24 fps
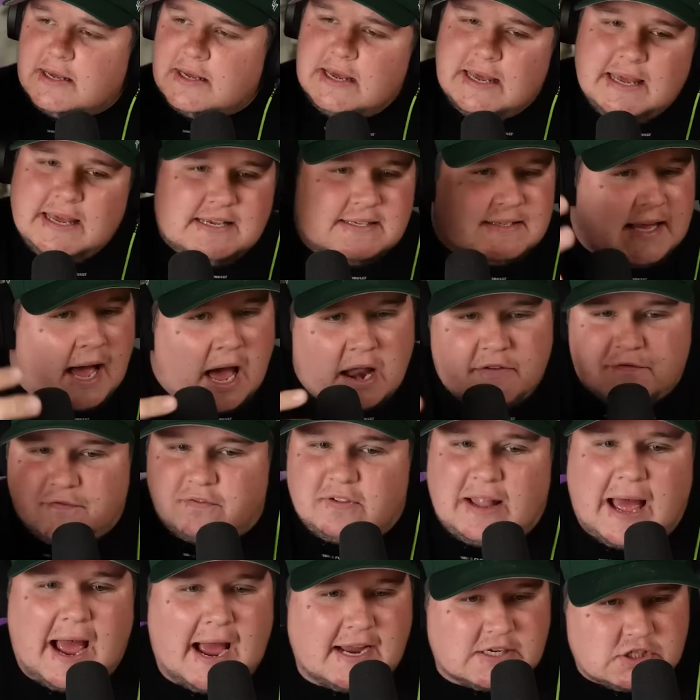He's not
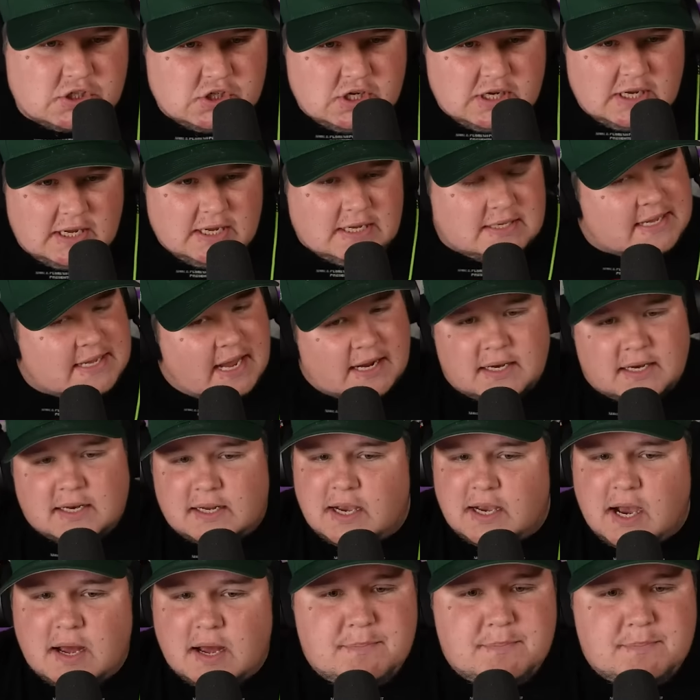flashy. He's not going
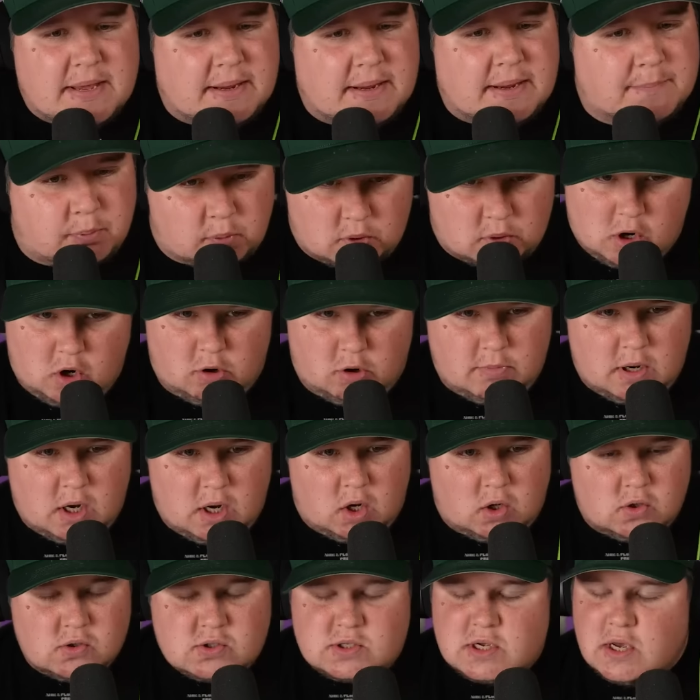to cut big
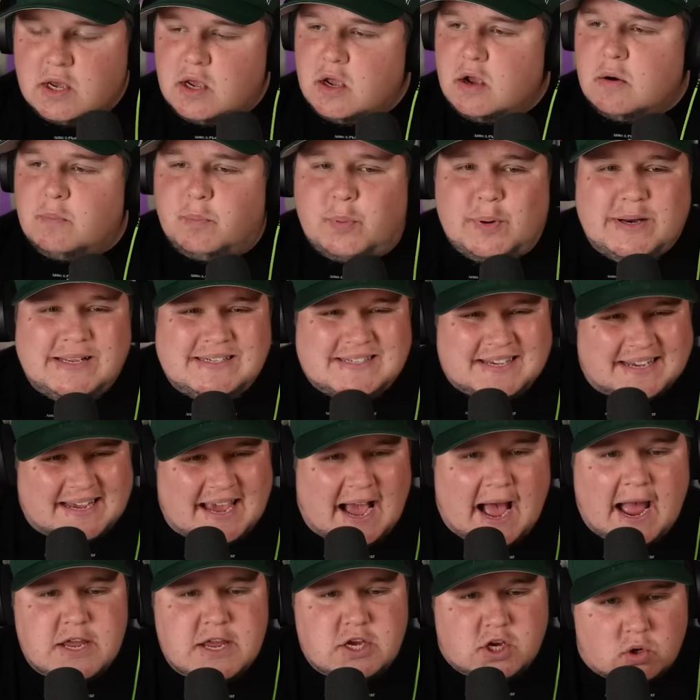promos but he's a
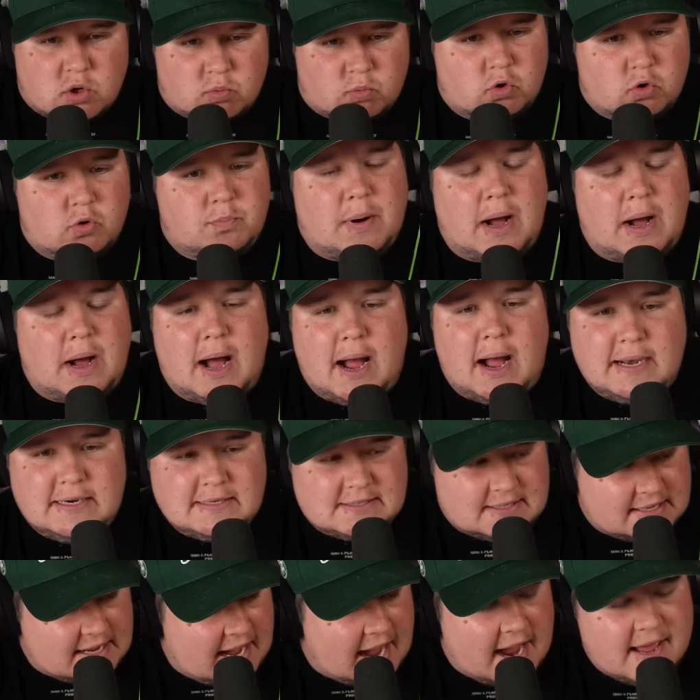guy you can root behind. He's a
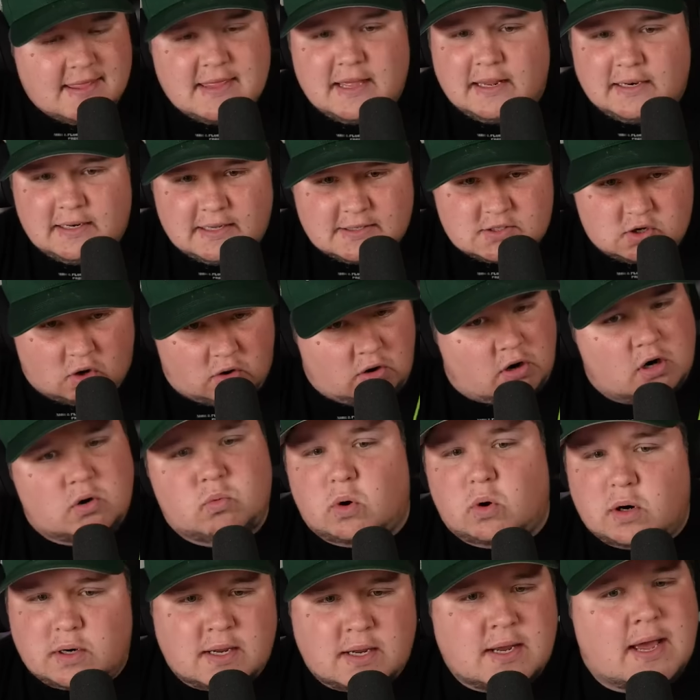guy that is a
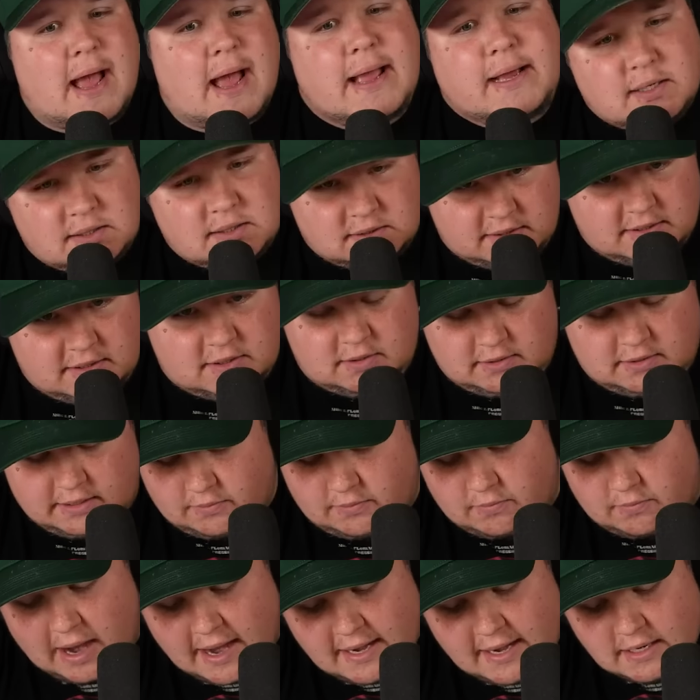hardworking guy, clearly,
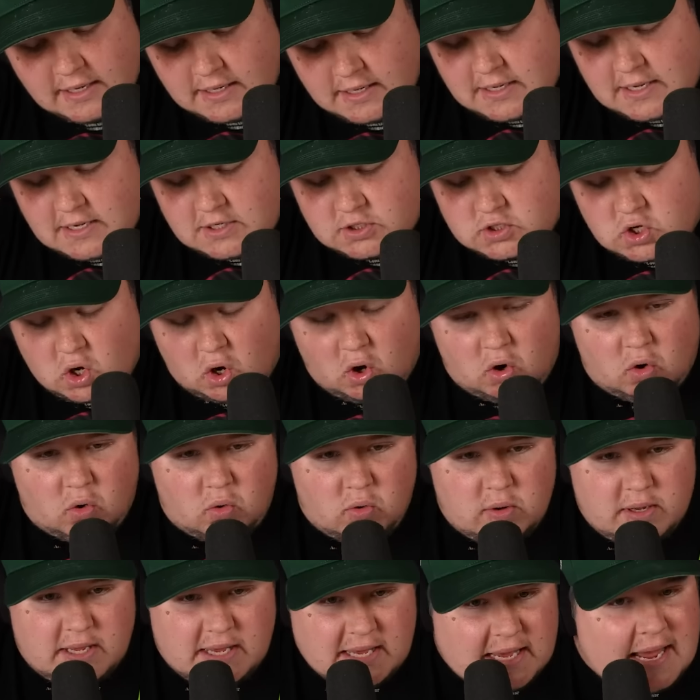right? So
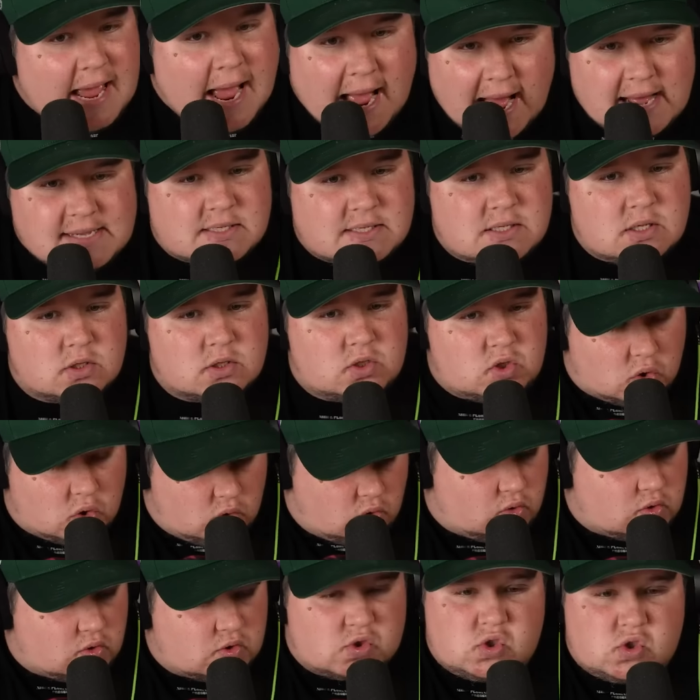he has the
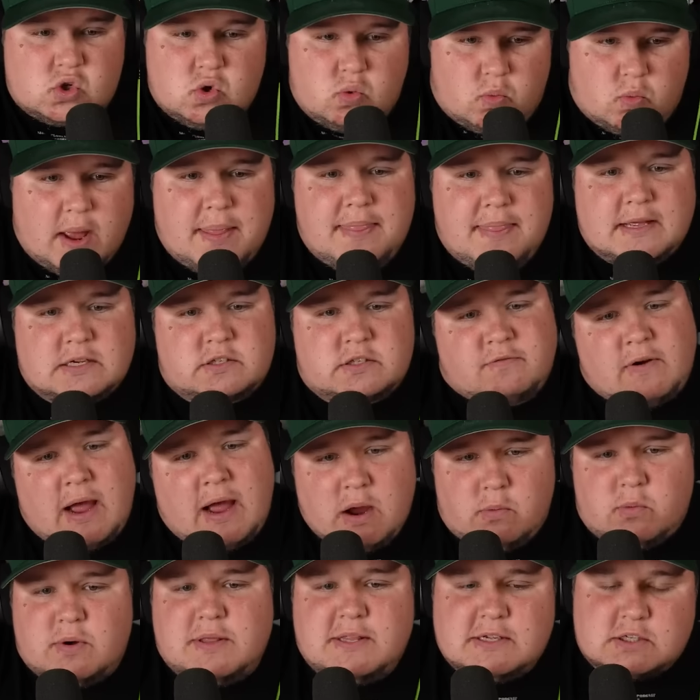tools to win this mm. fight
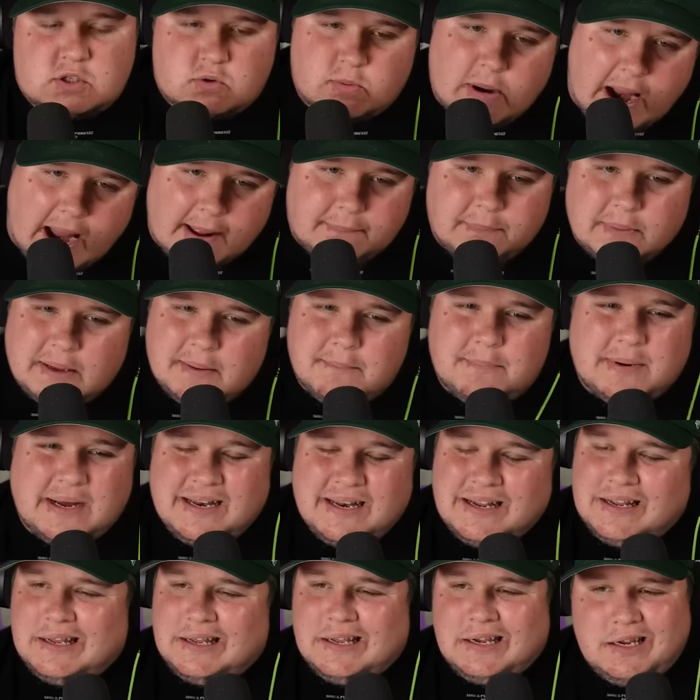with his grappling. But
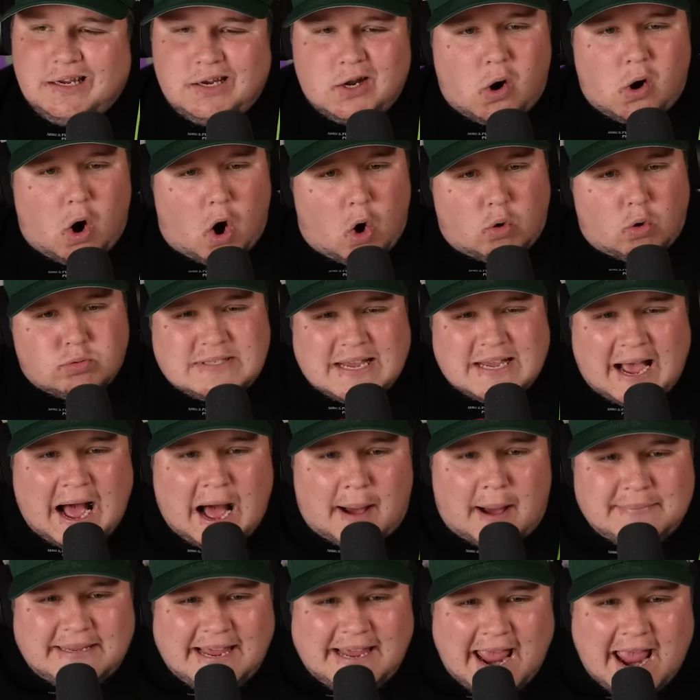you know, old oh,
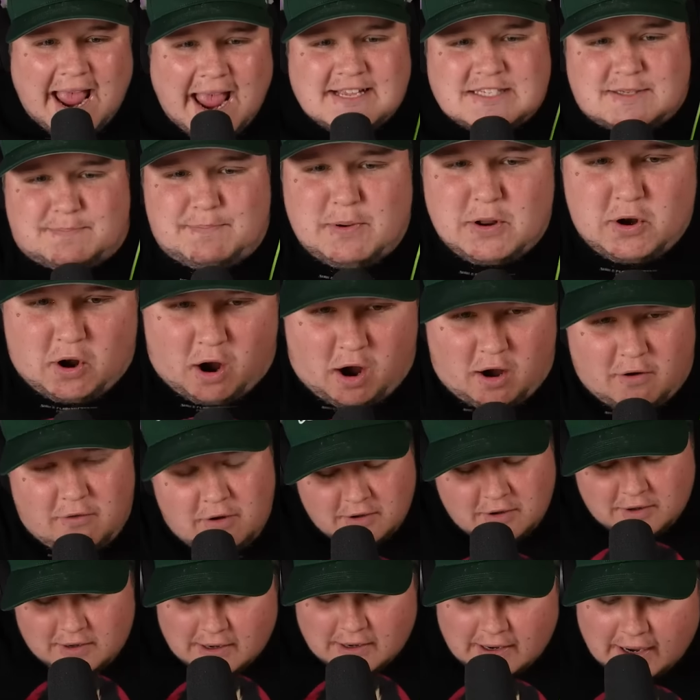Tommy Aspinall,
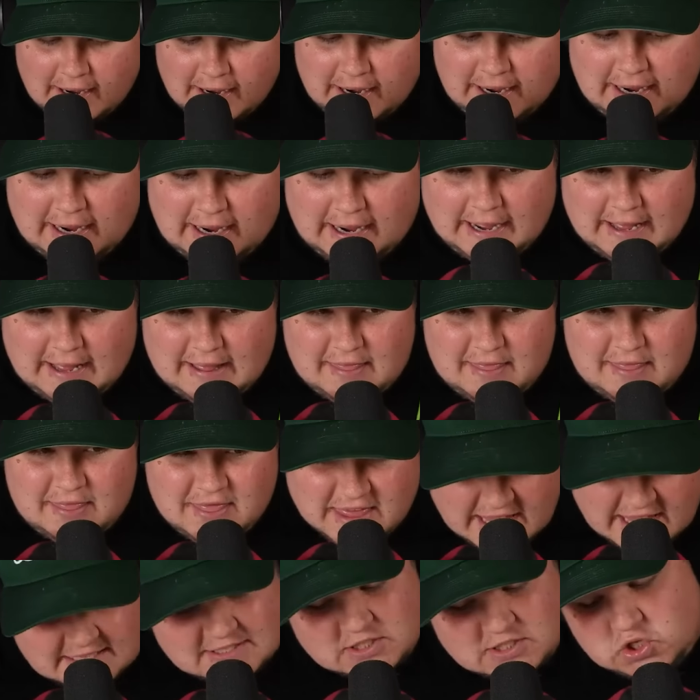uh,
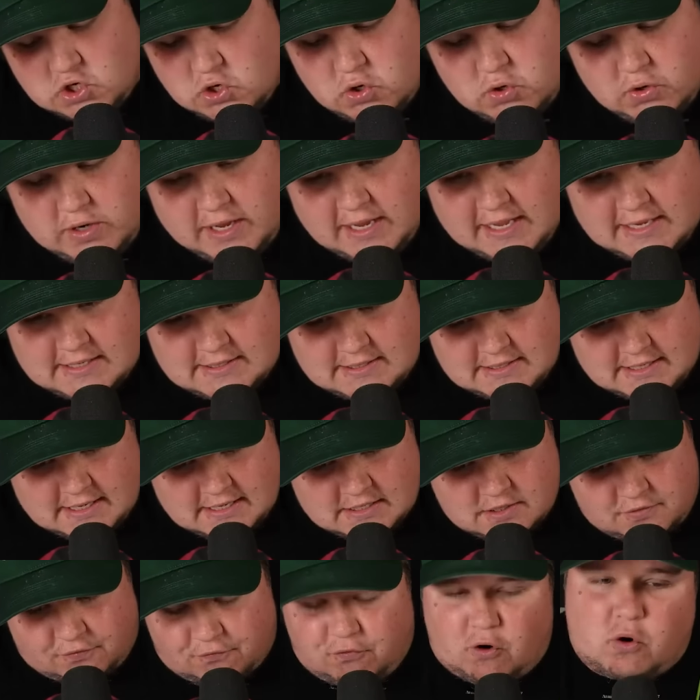this dude is
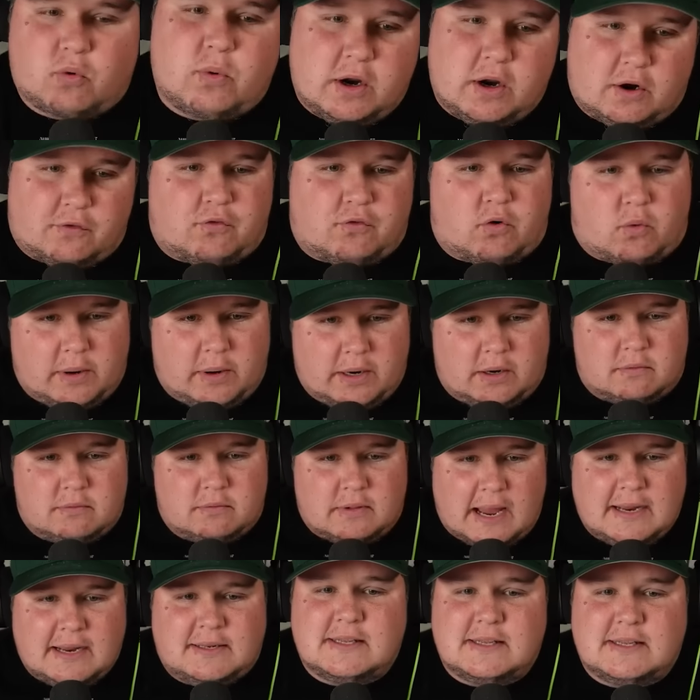is for real, for real.
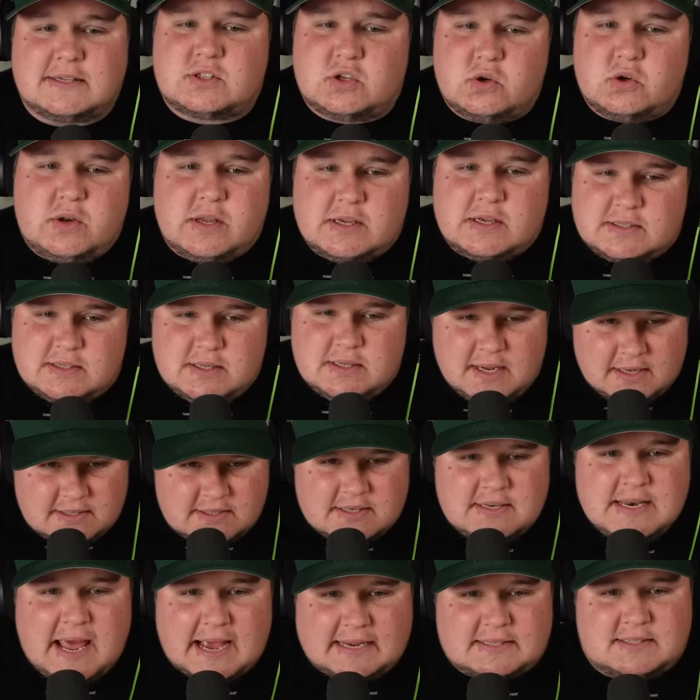Like this dude is is
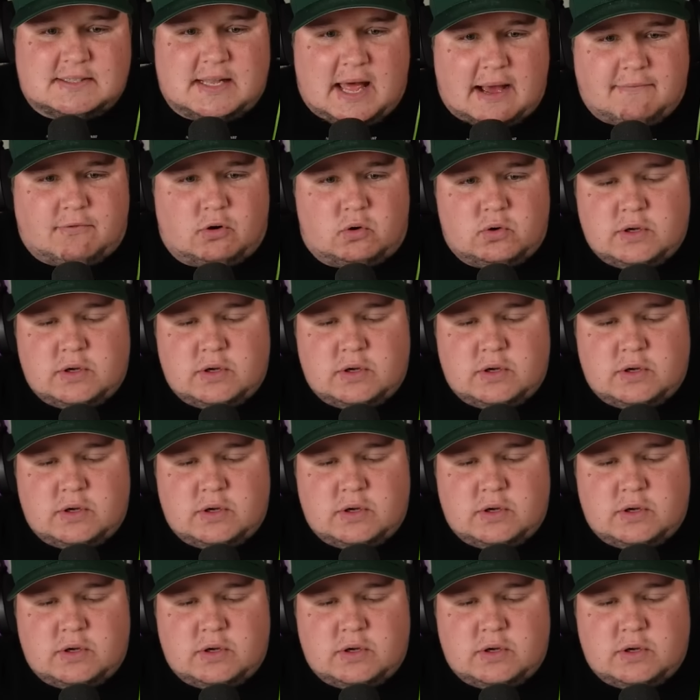next level.